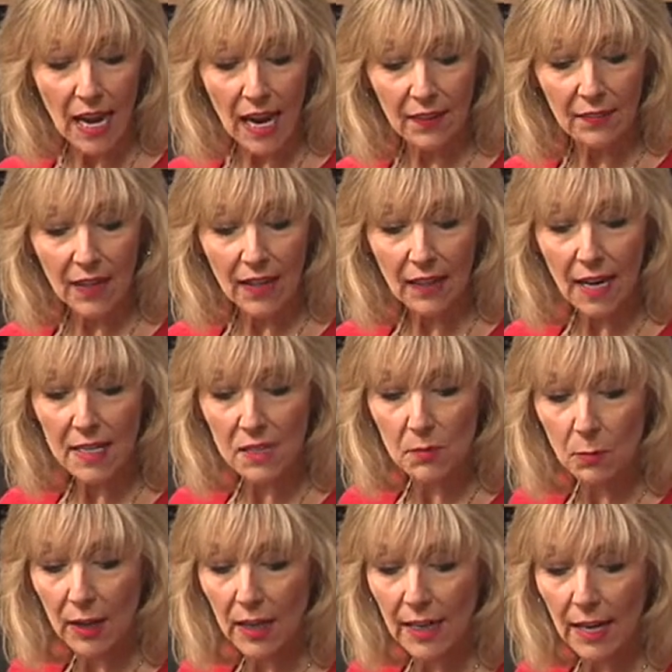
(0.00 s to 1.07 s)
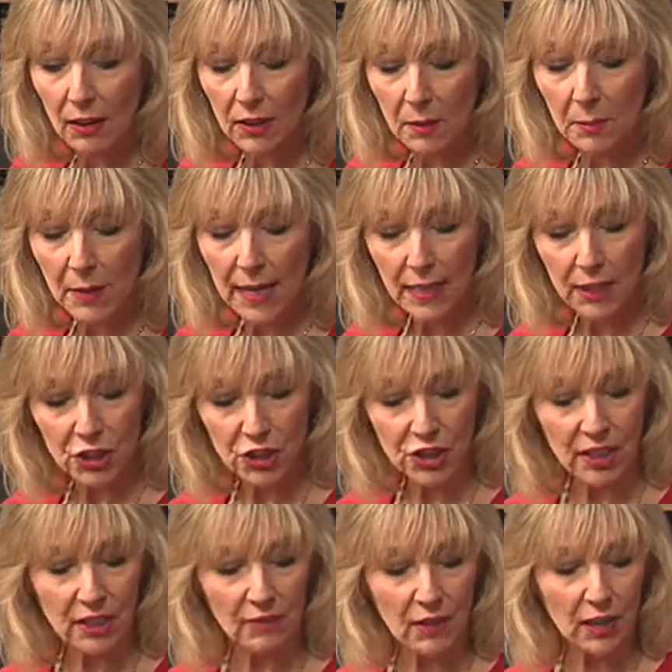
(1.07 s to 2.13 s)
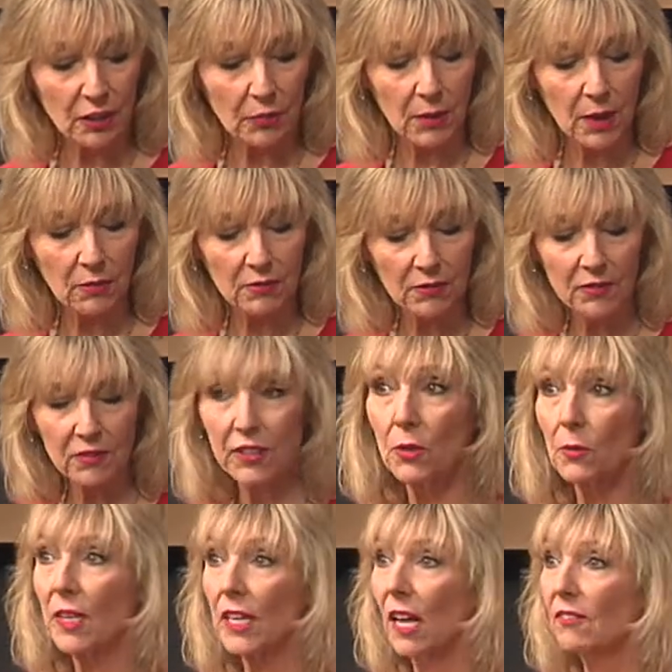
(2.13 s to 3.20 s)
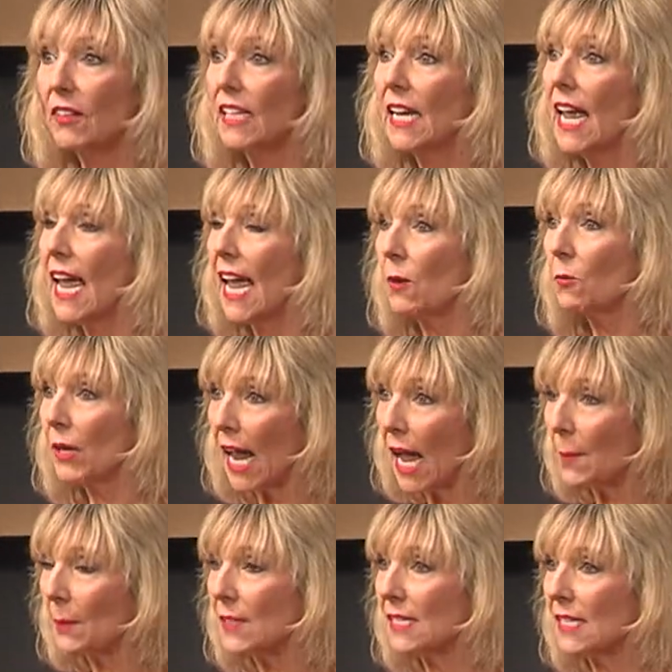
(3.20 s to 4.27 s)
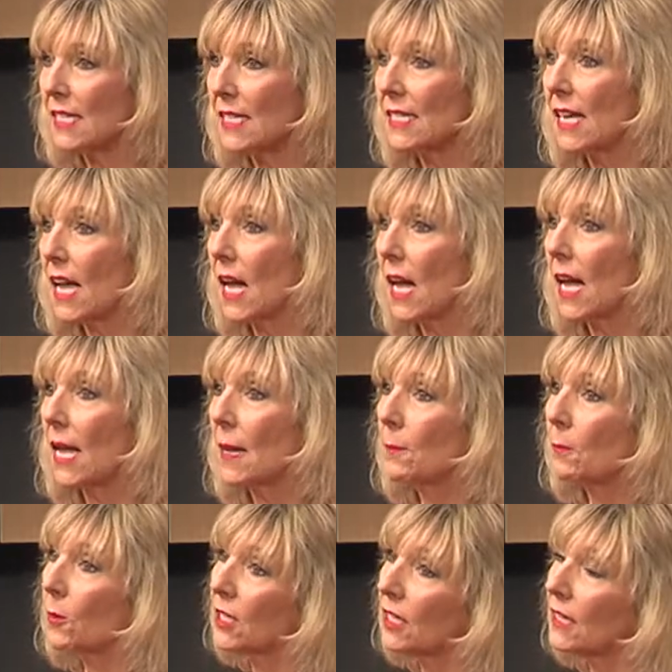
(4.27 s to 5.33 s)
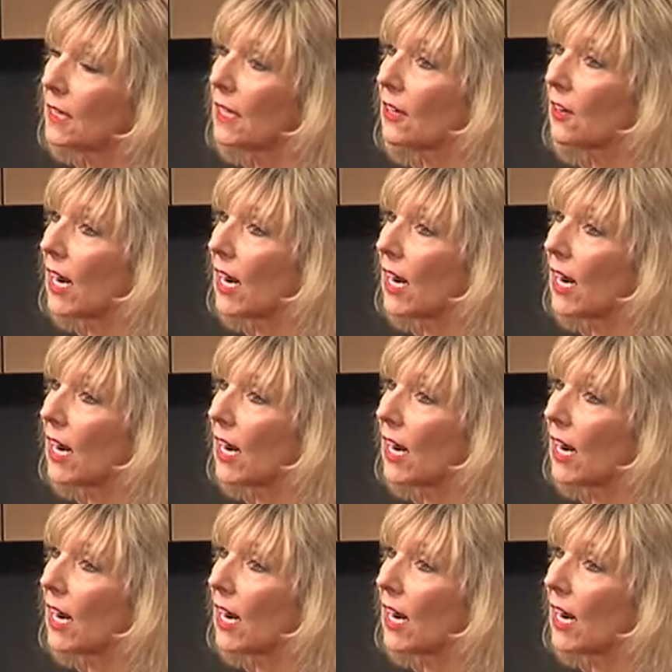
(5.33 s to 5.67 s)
And then I spread it out in a baking sheet. I've got a 350-degree oven. And what happens is I put it in there,